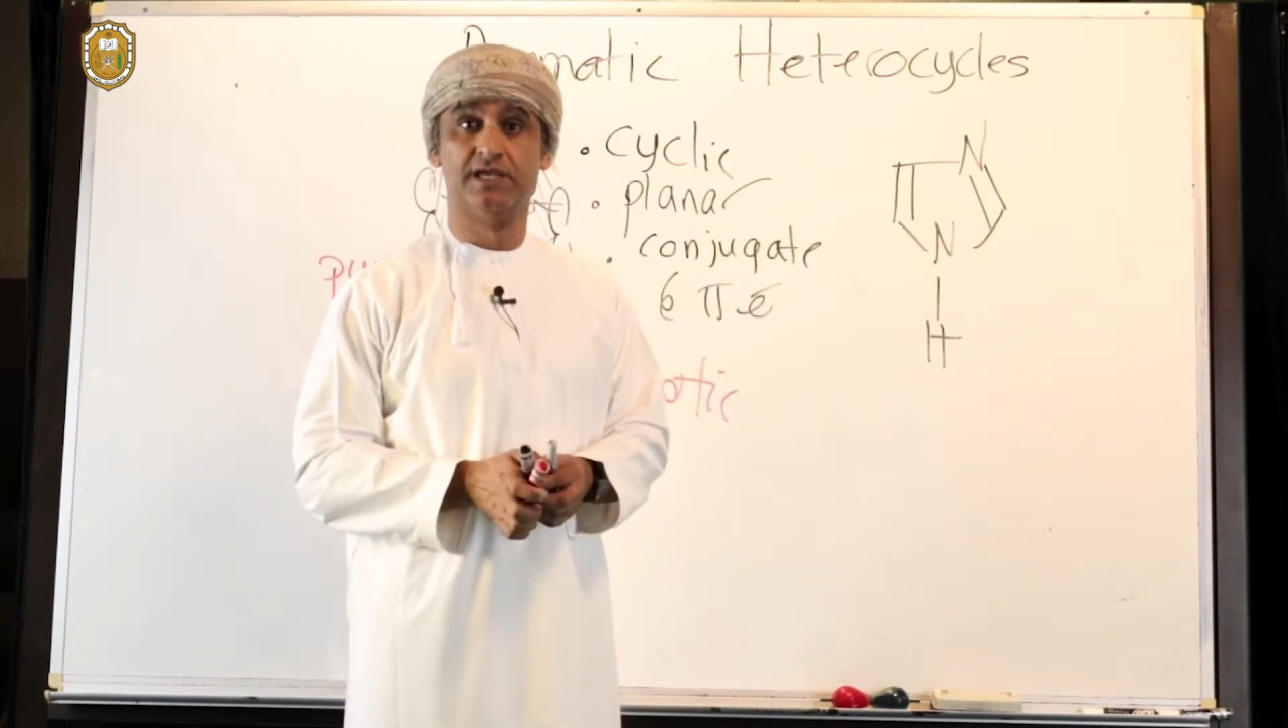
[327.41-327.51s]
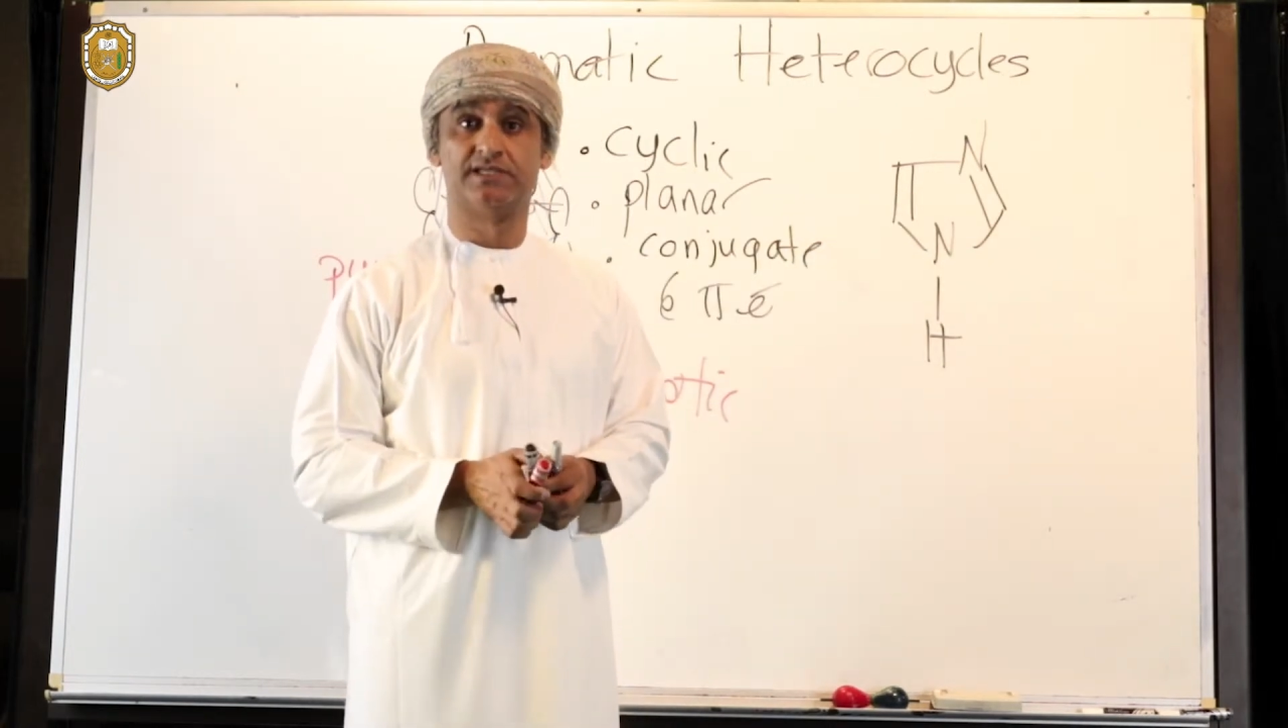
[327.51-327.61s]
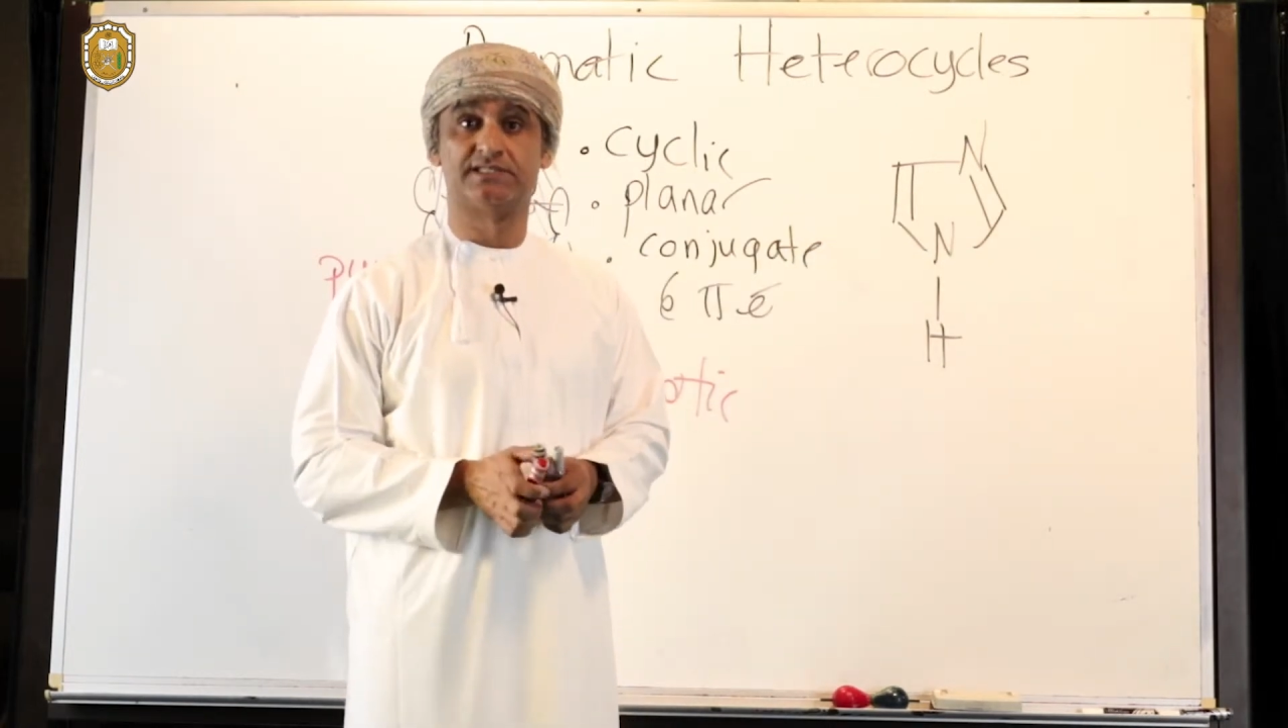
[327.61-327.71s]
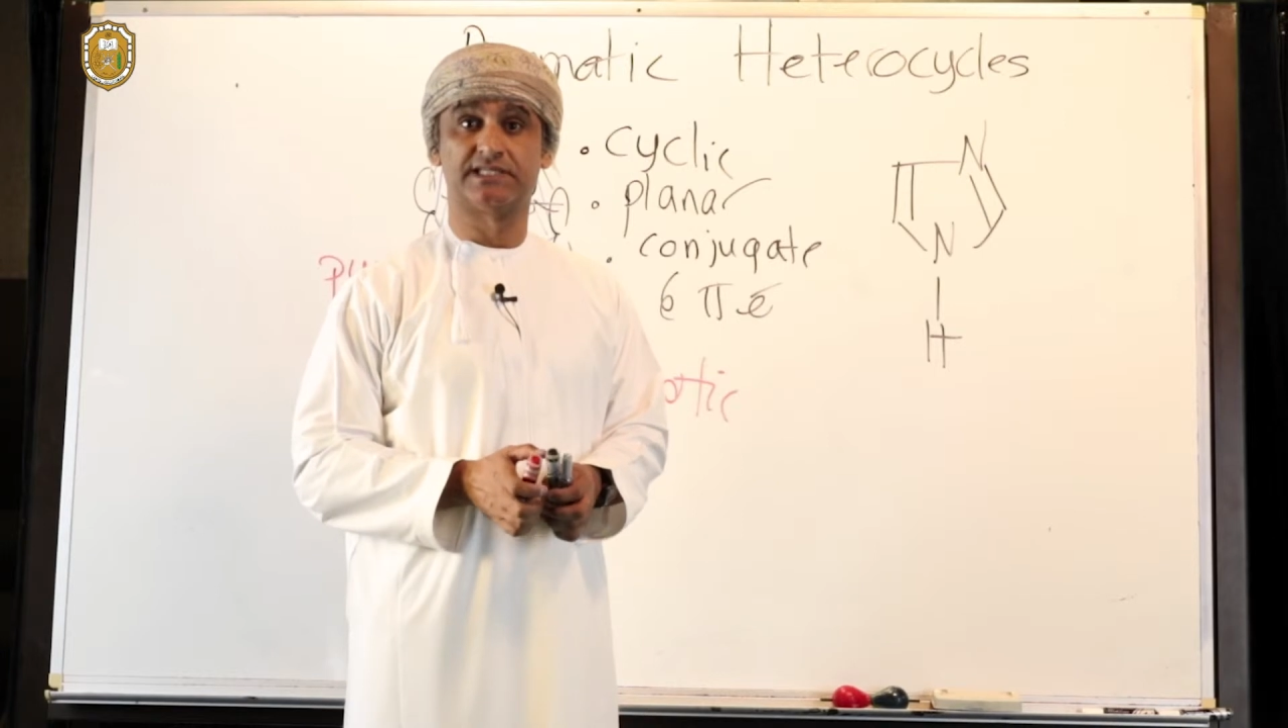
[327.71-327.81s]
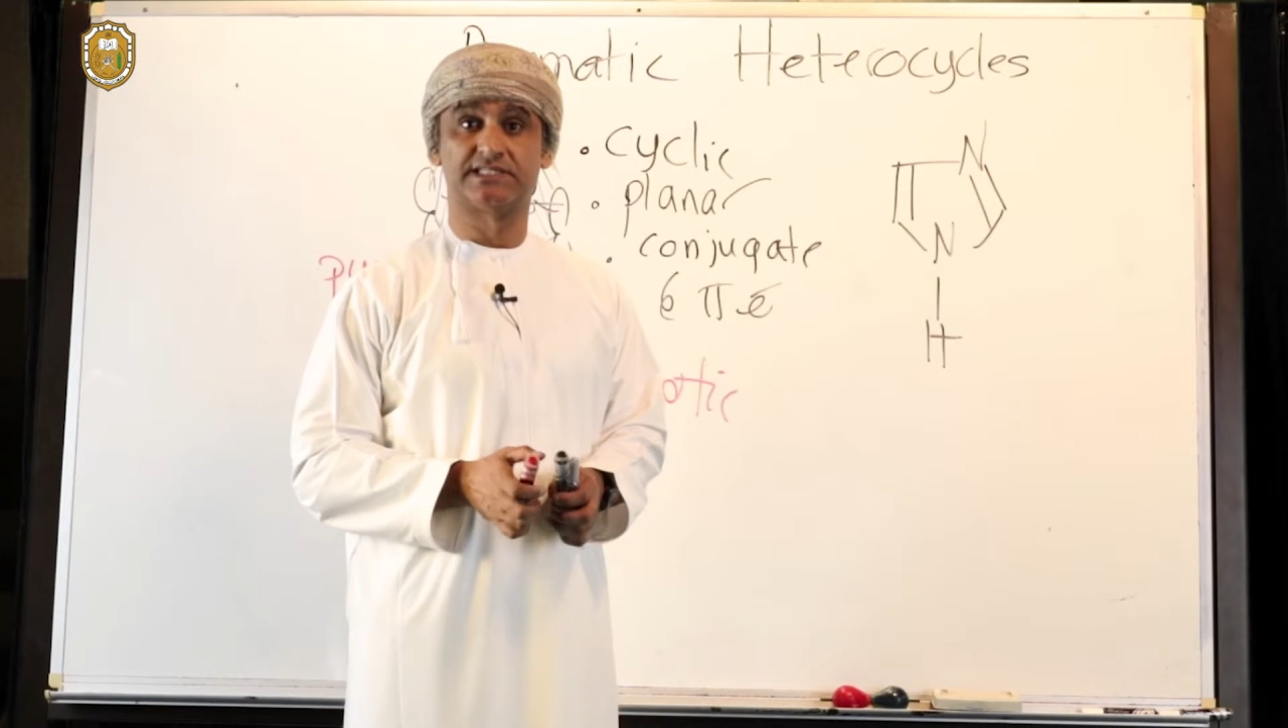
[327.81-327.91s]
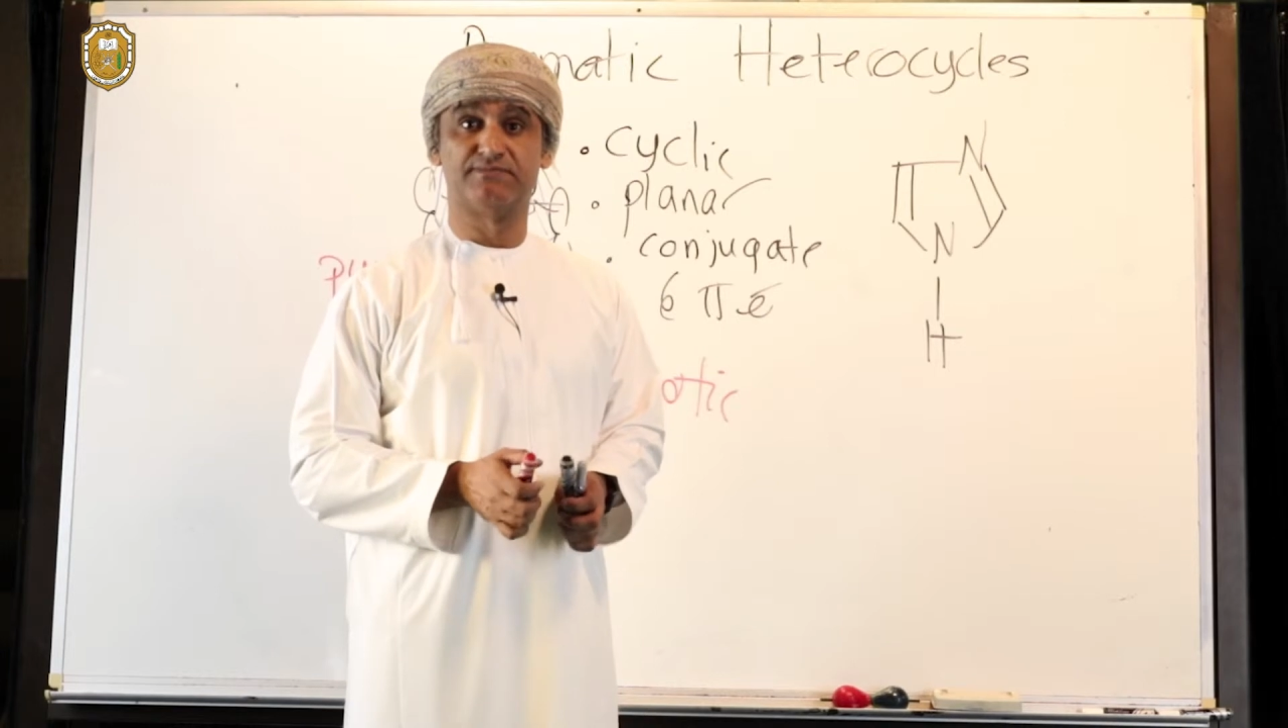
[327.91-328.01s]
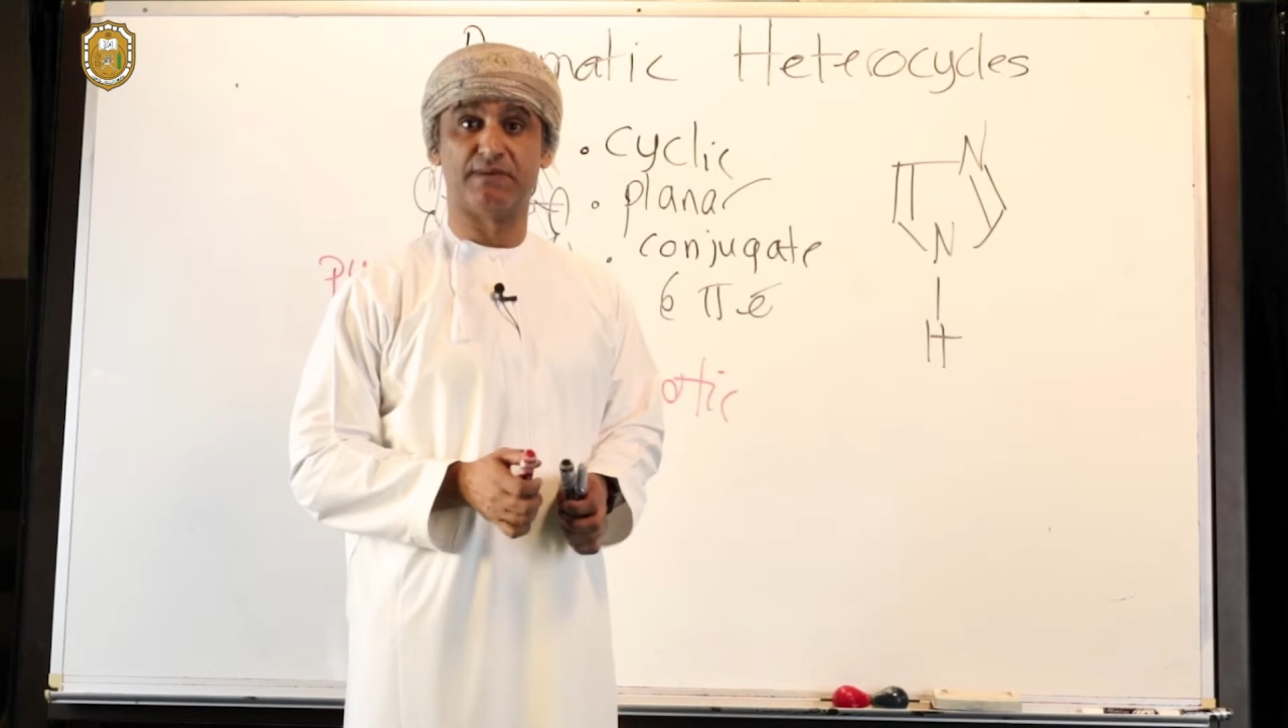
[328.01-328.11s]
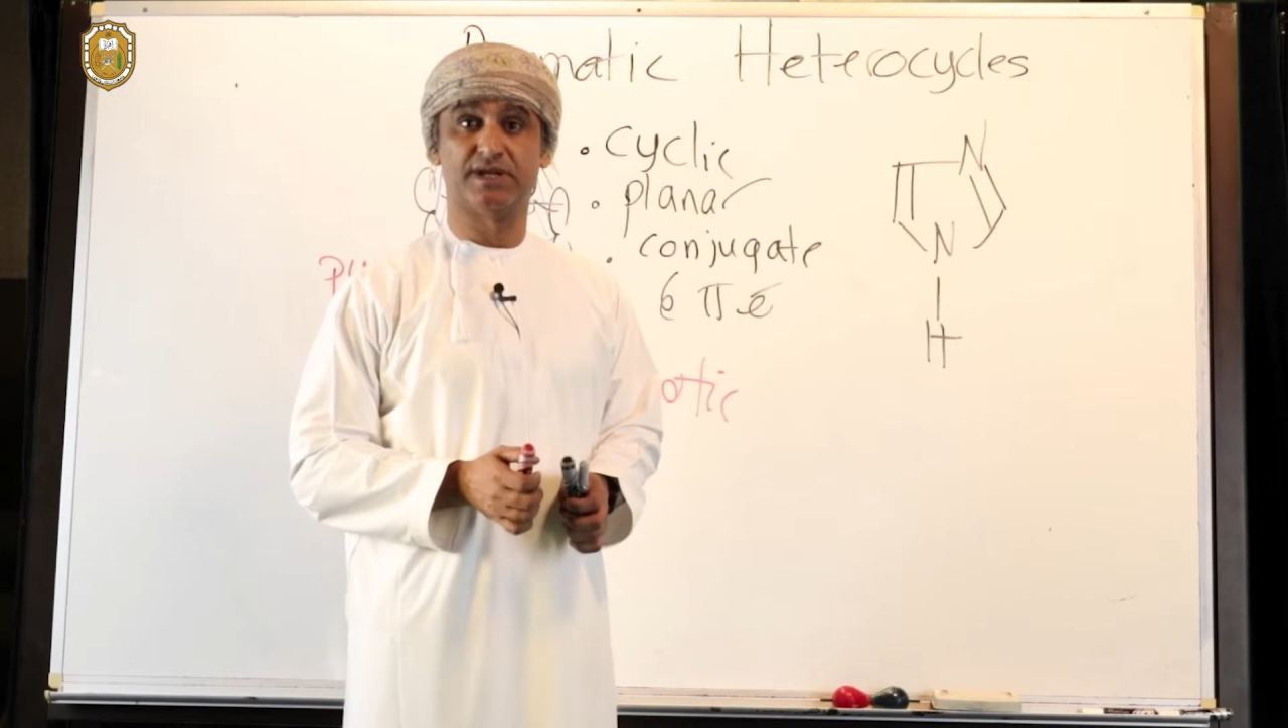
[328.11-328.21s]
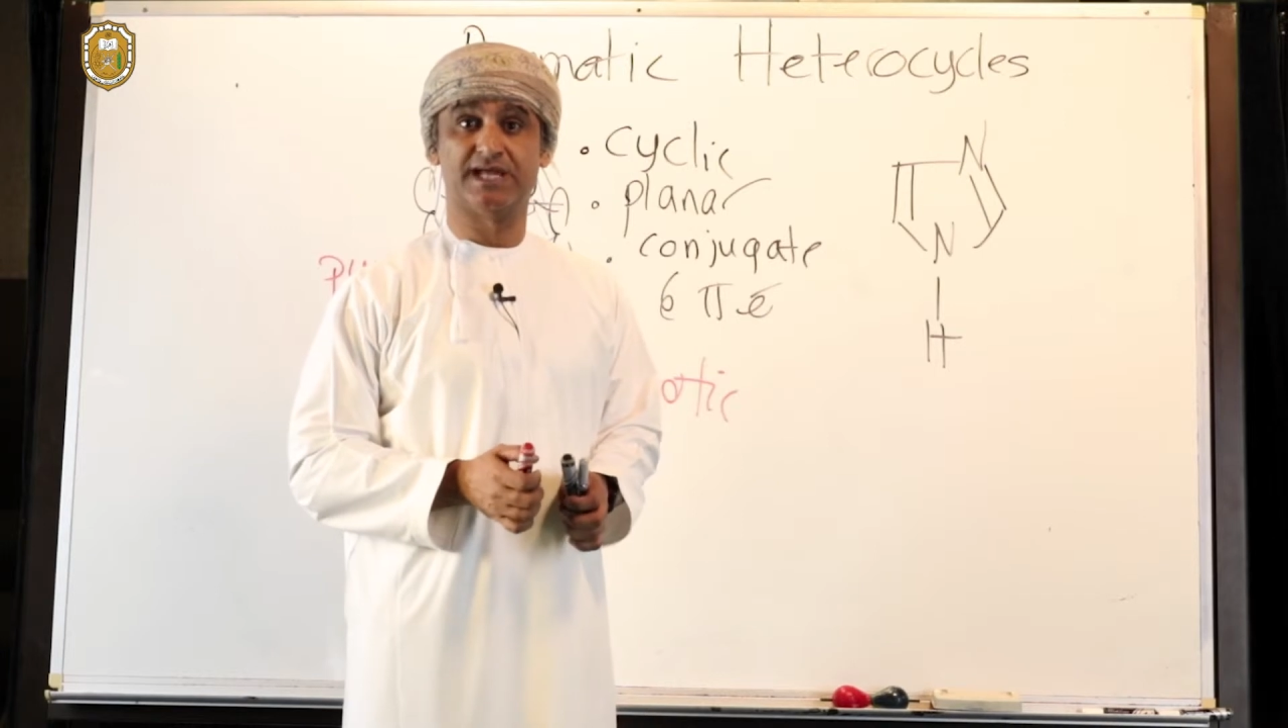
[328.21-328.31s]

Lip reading: 6-member